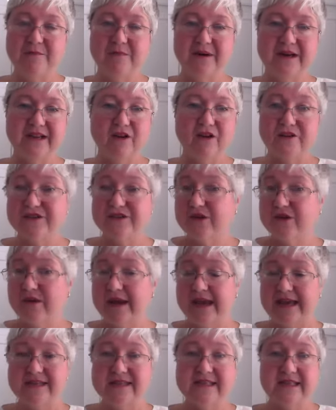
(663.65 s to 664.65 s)
but it also
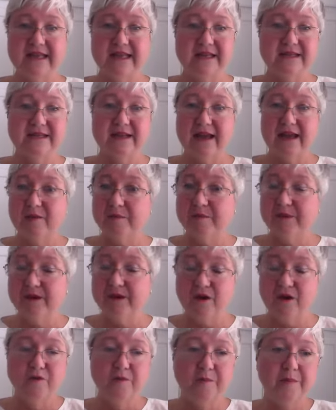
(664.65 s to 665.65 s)
has things like
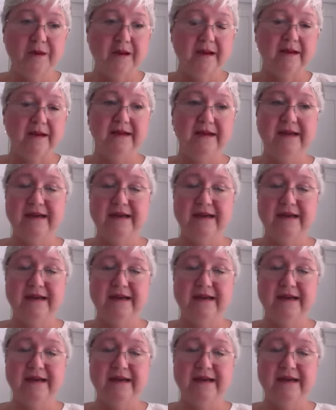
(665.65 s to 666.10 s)
bacopa